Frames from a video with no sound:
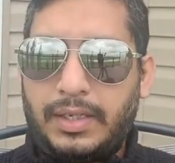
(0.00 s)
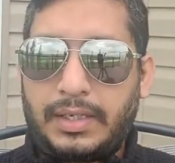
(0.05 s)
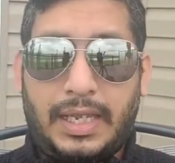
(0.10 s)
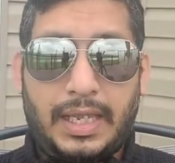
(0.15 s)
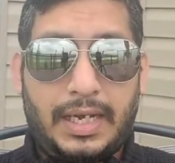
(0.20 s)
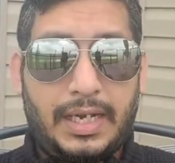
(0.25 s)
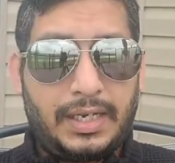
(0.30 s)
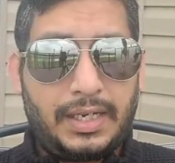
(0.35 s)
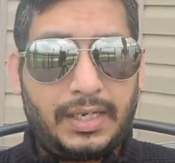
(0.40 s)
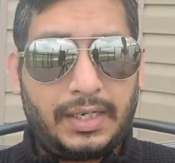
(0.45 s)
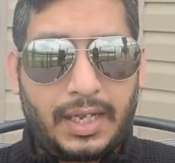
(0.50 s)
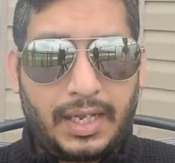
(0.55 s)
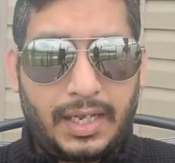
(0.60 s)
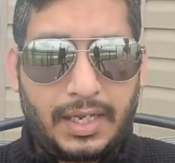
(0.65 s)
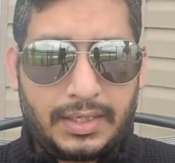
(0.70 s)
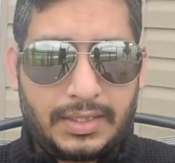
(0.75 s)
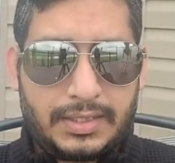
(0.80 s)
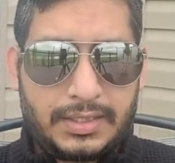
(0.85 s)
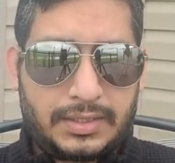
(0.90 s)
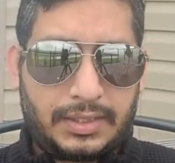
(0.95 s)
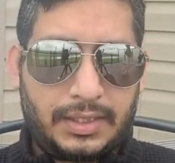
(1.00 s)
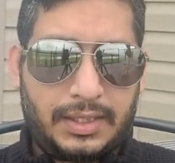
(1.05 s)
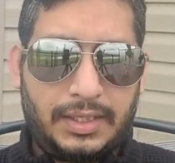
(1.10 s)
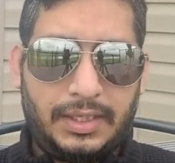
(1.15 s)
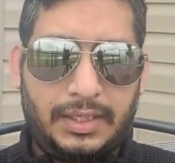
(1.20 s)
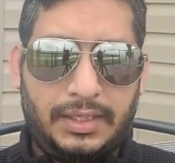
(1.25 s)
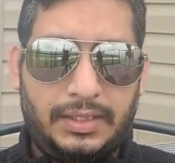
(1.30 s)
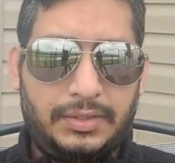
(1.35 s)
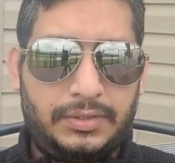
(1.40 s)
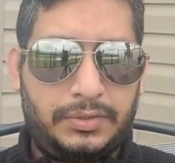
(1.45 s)
Canadian higher
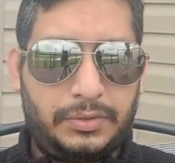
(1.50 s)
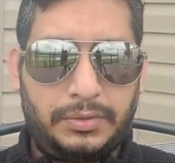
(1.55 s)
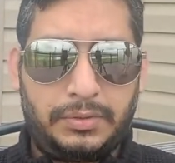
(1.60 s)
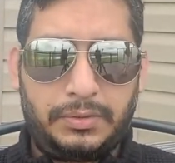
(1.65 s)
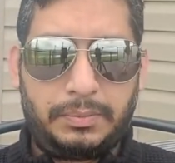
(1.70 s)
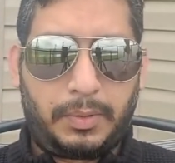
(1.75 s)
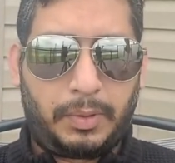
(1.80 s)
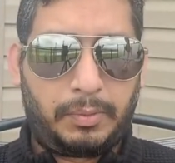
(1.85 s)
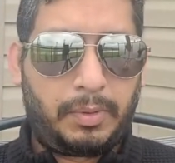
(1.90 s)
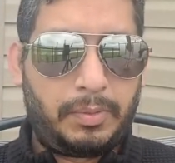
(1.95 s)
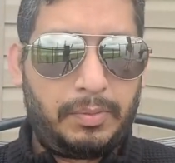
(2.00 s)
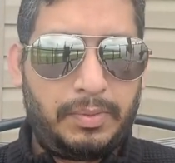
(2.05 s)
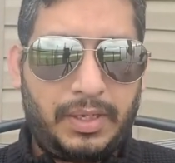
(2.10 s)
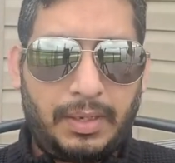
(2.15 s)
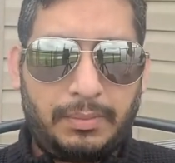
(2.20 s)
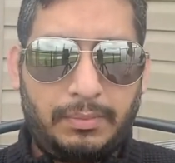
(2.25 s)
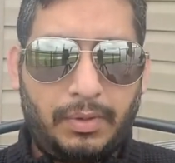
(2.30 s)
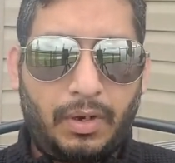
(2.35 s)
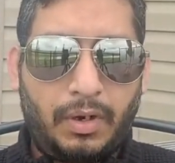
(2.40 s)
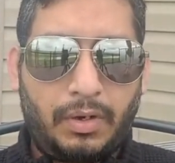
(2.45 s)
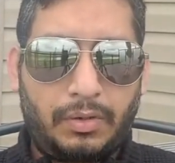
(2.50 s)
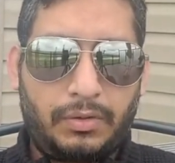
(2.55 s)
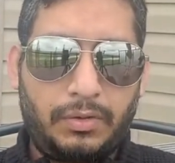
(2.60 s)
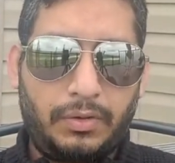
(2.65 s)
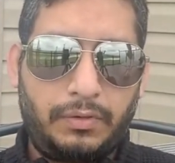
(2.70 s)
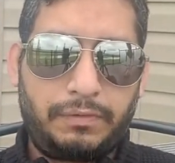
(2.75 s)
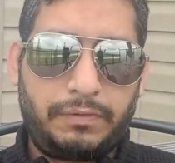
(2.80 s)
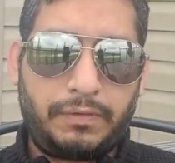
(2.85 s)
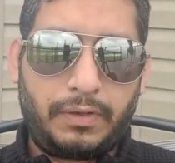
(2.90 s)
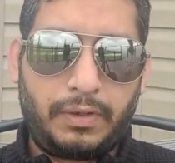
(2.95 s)
study, so probably I'm not
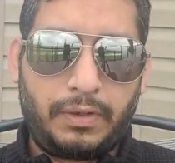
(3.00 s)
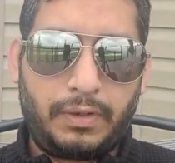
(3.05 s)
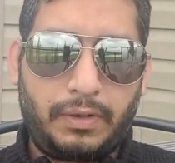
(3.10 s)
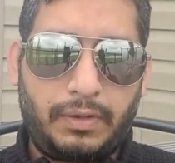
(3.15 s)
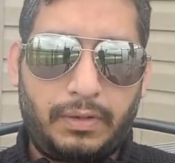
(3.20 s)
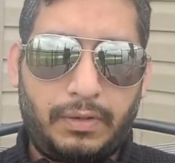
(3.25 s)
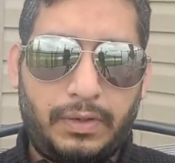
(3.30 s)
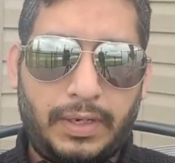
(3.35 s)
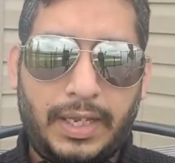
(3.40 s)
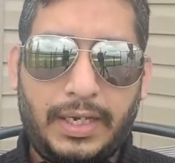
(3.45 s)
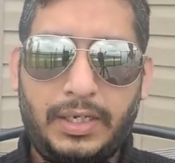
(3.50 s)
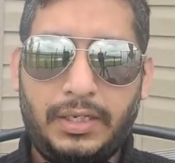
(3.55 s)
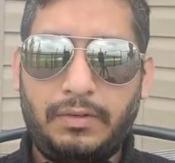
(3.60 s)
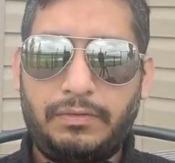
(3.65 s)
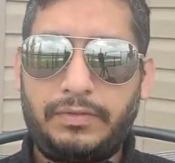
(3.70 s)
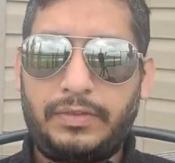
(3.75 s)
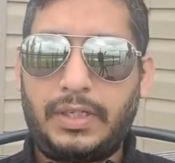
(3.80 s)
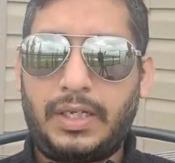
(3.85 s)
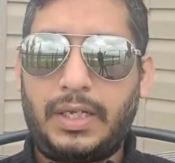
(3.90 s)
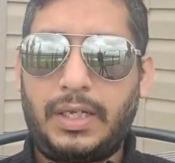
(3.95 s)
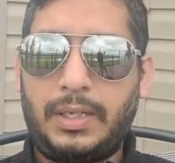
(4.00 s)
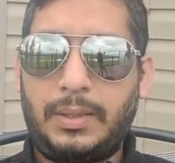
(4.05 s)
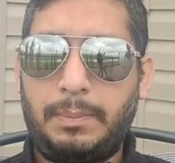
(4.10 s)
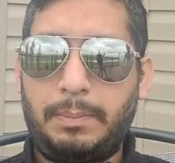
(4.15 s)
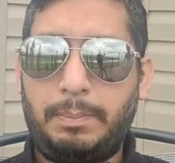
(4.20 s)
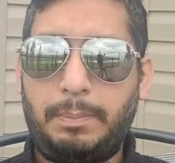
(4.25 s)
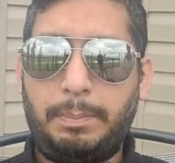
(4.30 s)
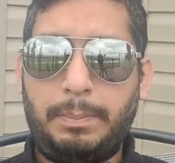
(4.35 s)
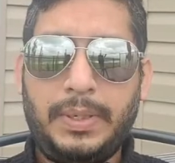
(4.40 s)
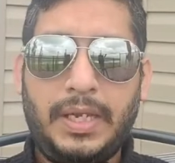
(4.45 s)
good for any of the
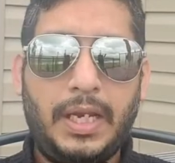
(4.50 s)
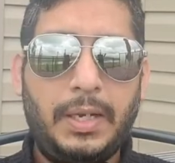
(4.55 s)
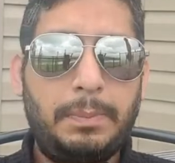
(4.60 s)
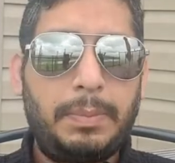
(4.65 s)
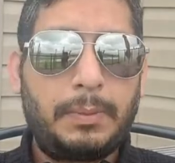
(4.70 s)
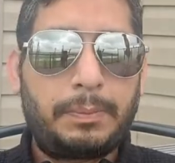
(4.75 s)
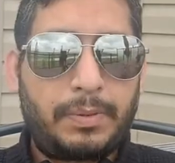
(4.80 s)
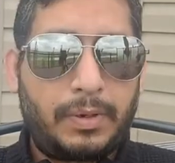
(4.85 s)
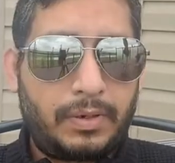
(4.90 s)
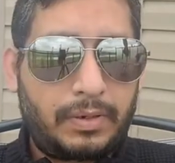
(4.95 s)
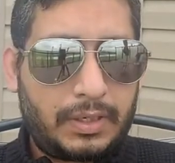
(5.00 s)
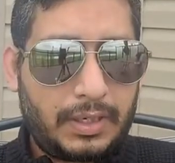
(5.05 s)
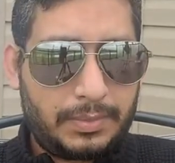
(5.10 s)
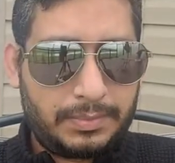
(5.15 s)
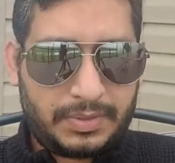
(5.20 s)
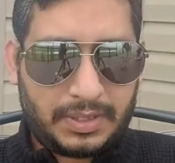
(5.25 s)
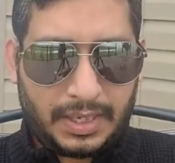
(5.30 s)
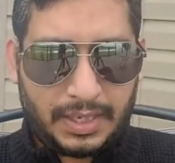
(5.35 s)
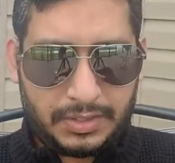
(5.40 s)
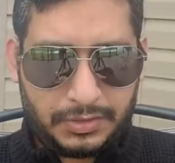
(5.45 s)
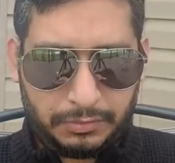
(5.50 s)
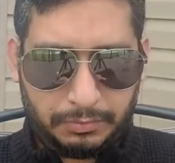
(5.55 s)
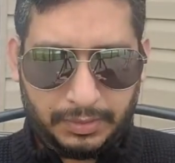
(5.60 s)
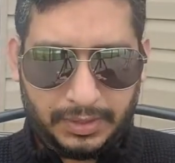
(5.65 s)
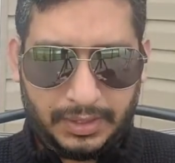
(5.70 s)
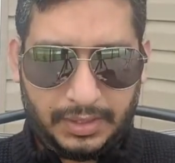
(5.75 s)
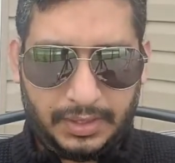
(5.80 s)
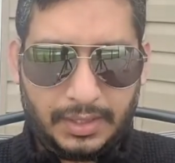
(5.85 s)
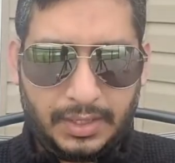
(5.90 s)
PNP programs as well.